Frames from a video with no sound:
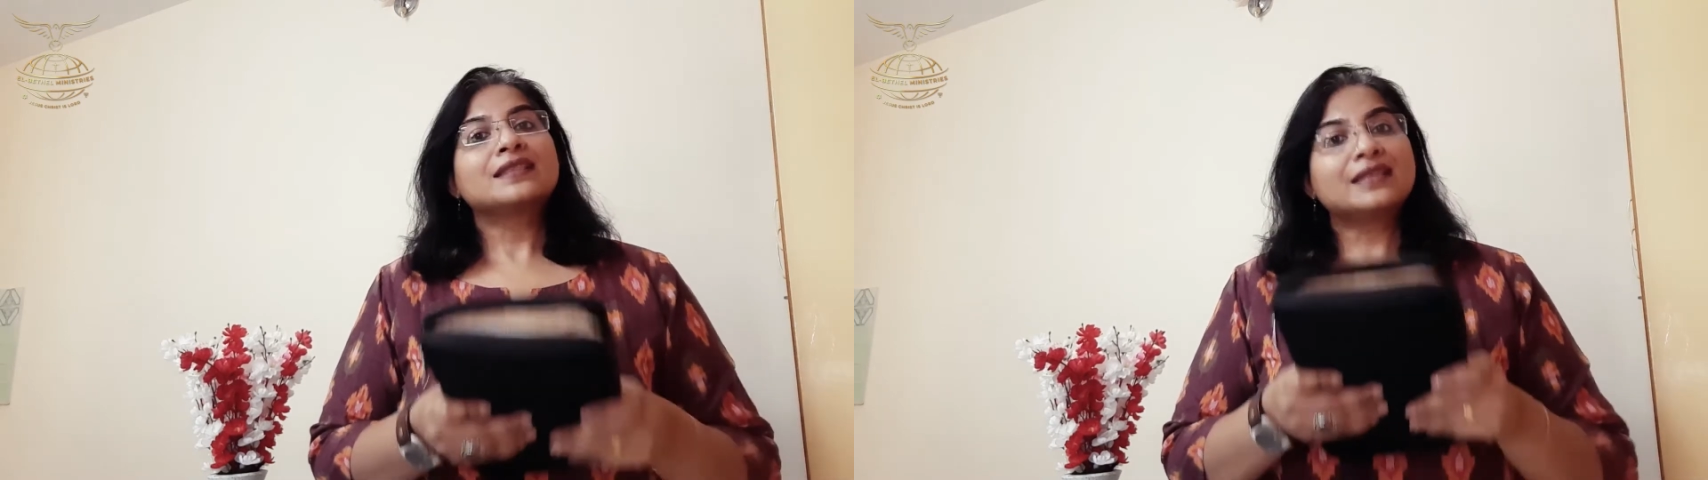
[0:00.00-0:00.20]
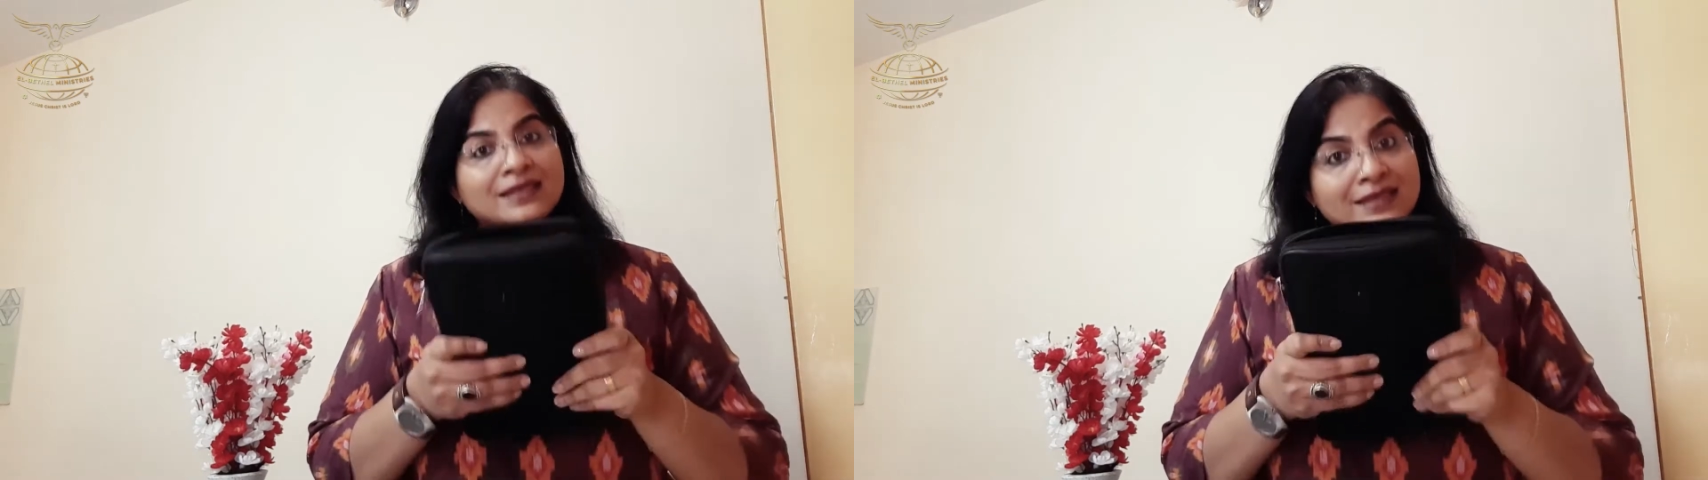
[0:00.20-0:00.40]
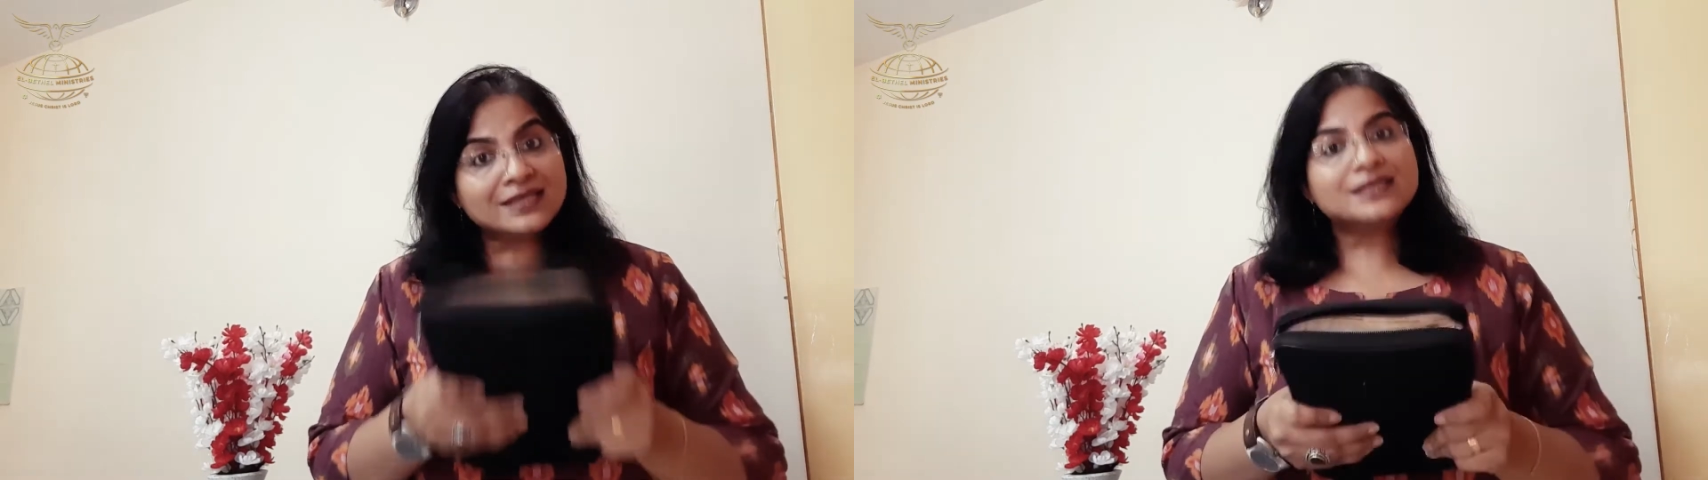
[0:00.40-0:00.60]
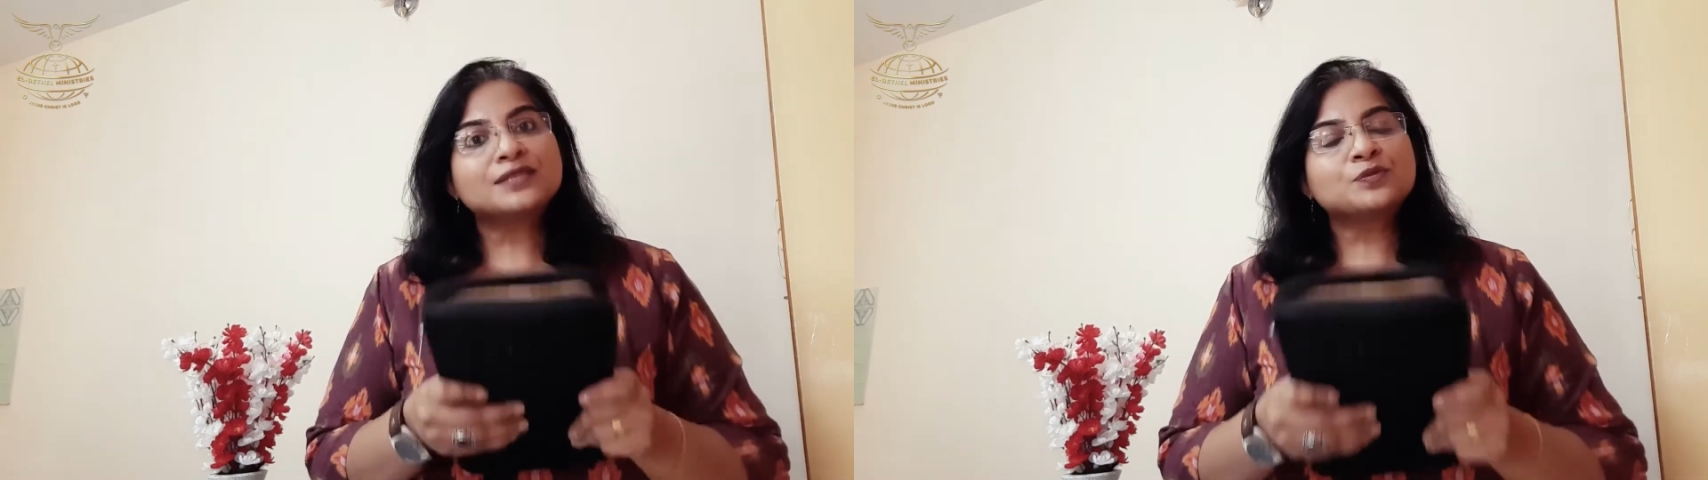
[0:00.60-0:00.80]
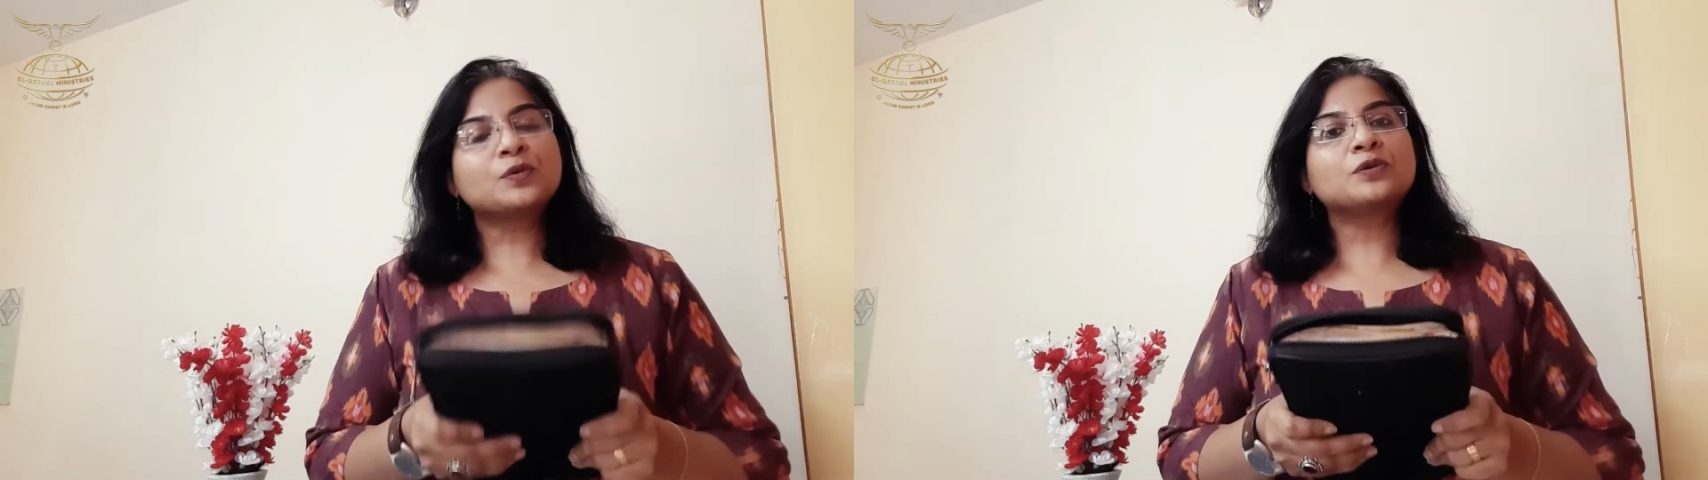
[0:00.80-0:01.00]
Then this
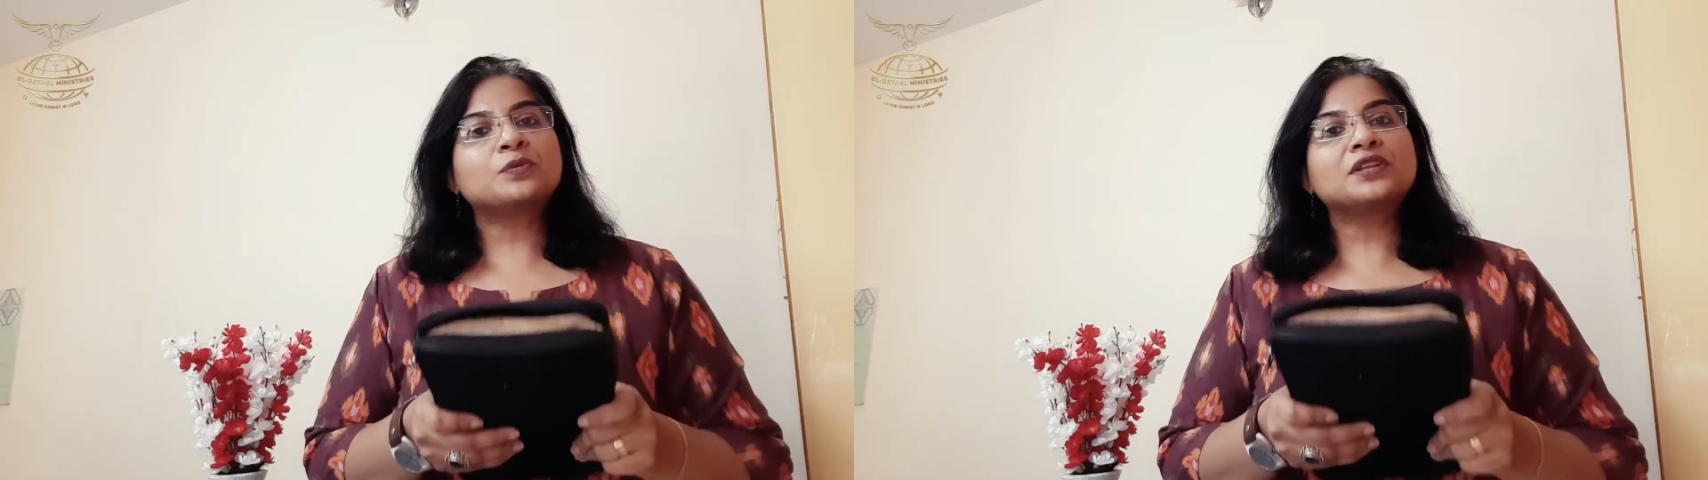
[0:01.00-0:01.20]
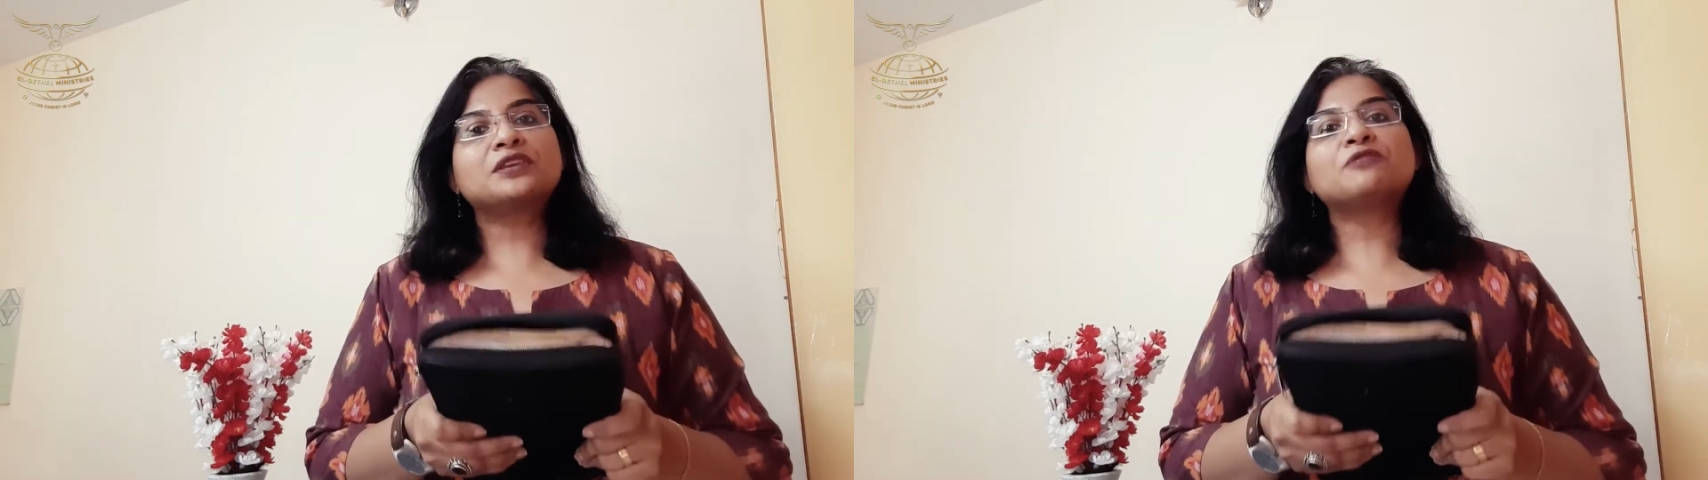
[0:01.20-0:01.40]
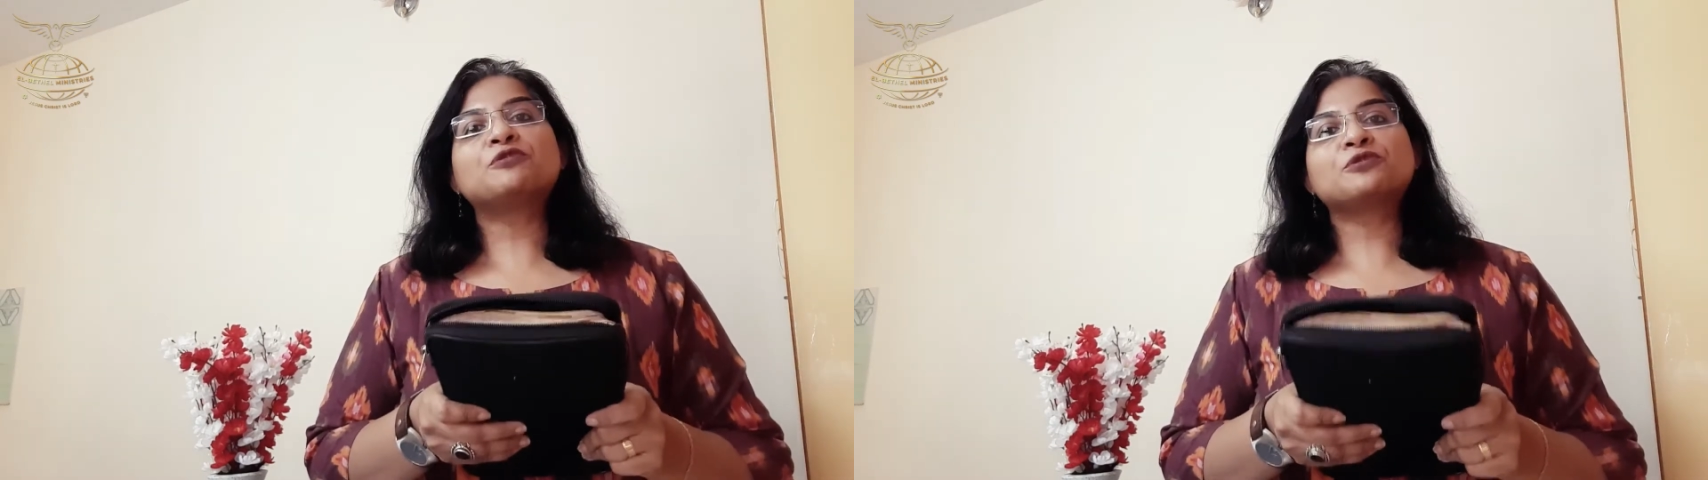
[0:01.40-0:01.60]
is what will give